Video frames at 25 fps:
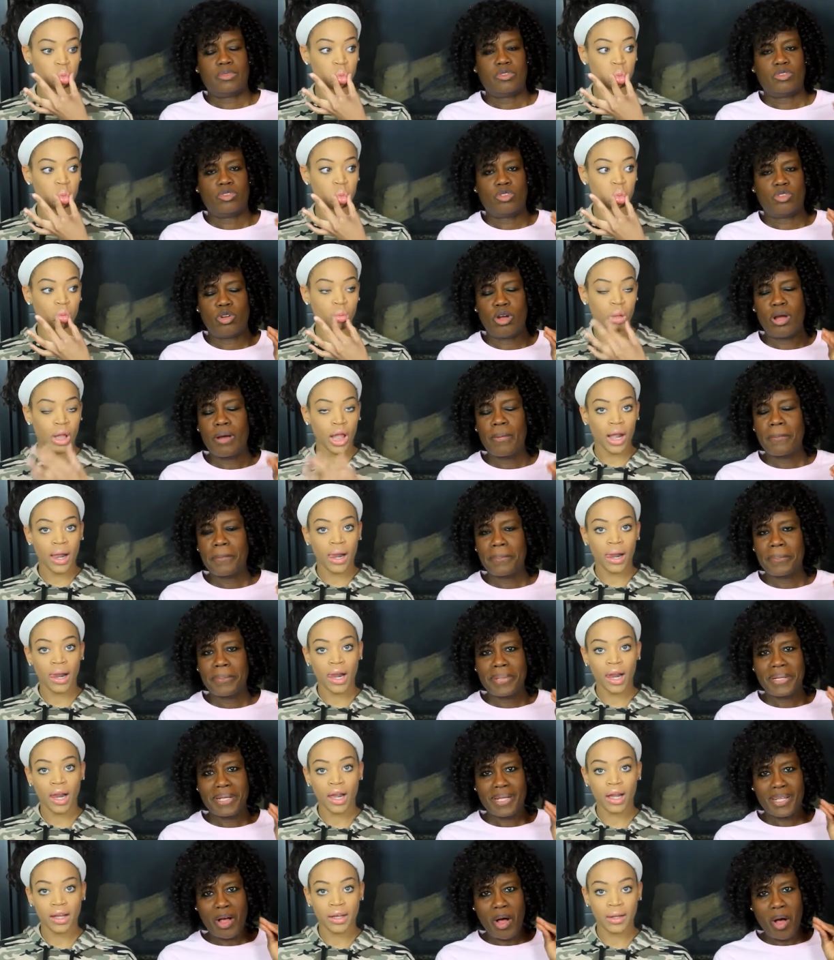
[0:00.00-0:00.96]
Speaker 1: Trump
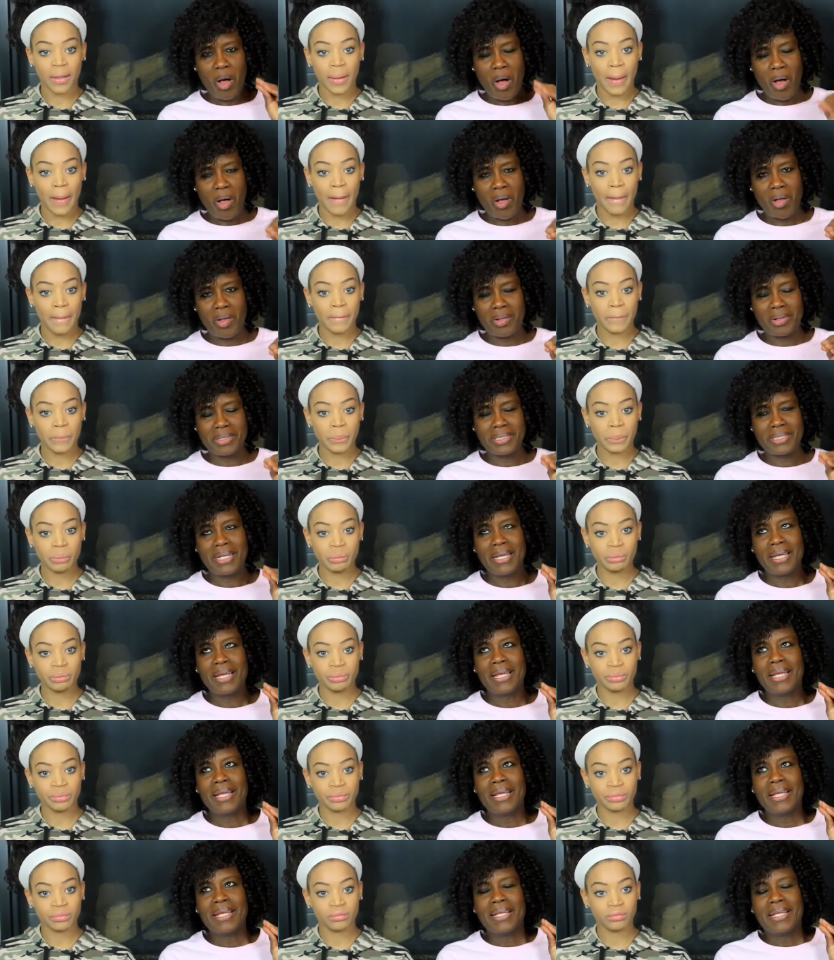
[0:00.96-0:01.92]
called
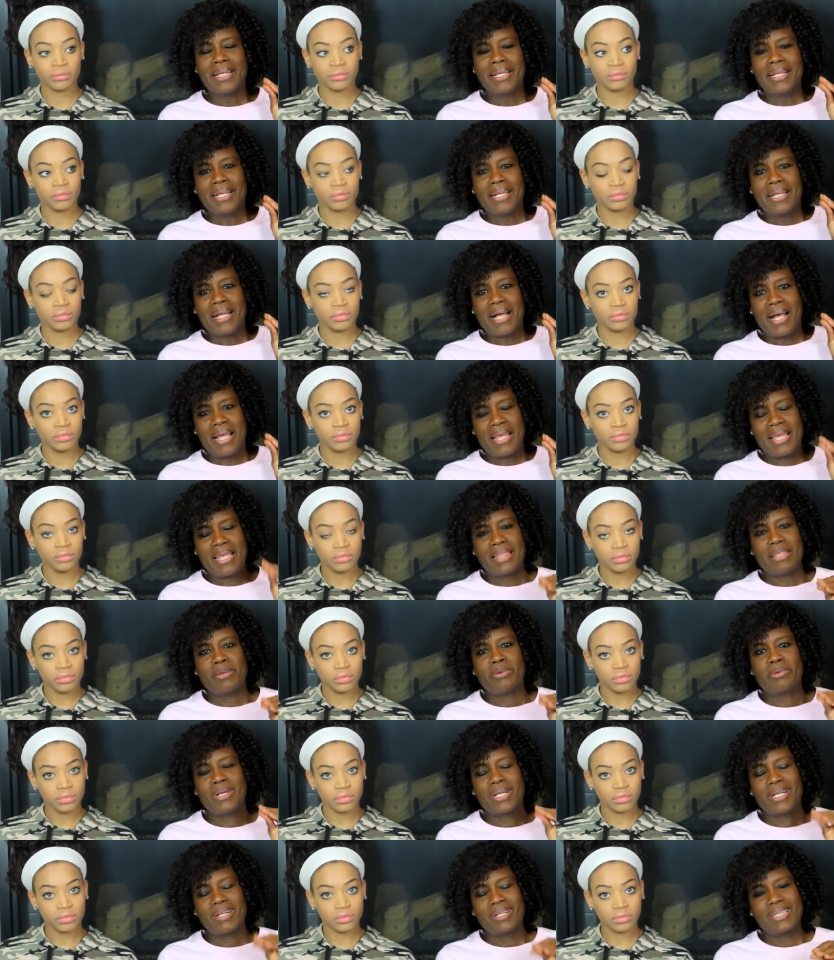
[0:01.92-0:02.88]

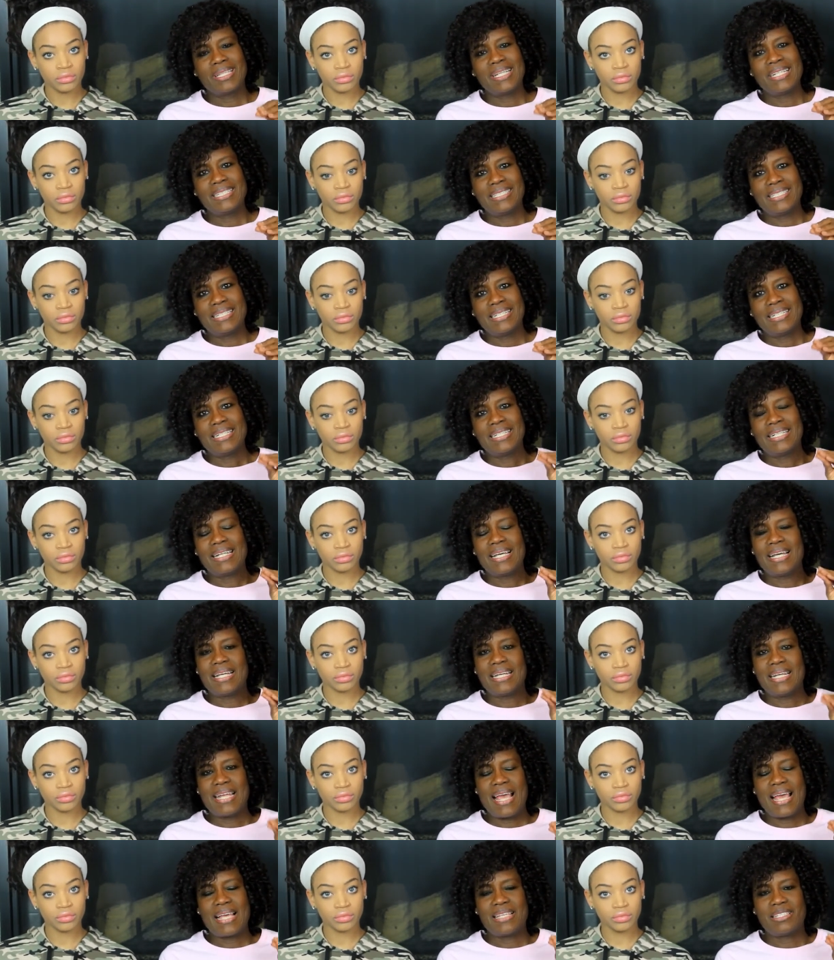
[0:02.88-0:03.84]
Hillary Clinton
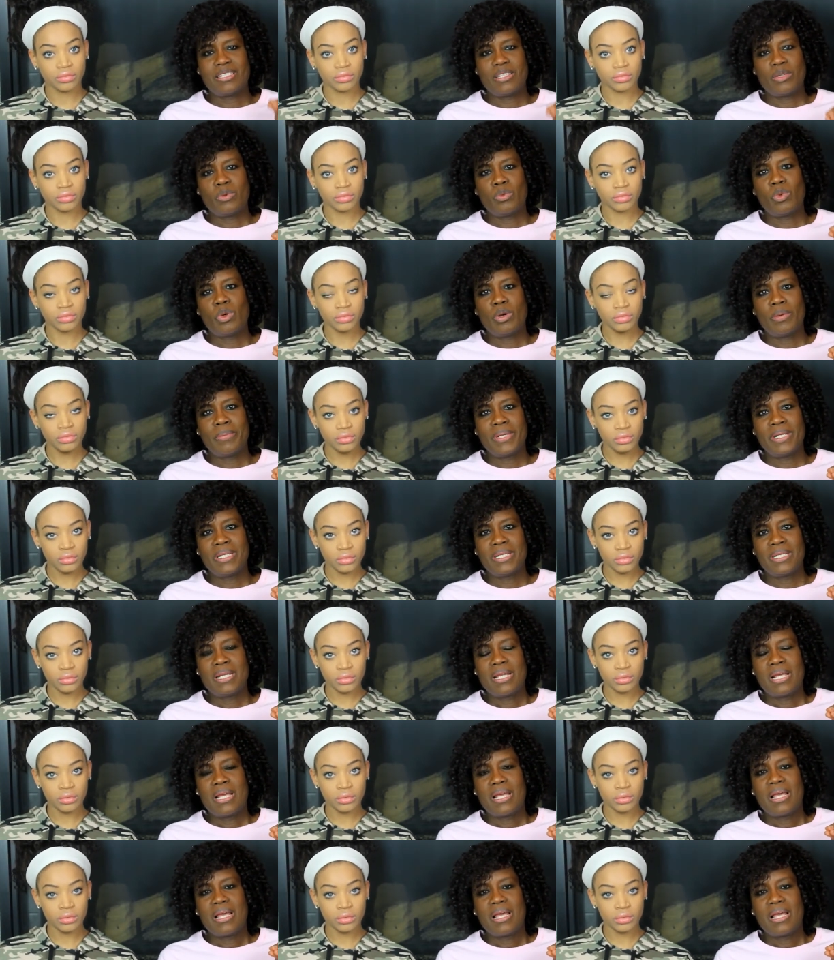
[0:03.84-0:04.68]
a nasty woman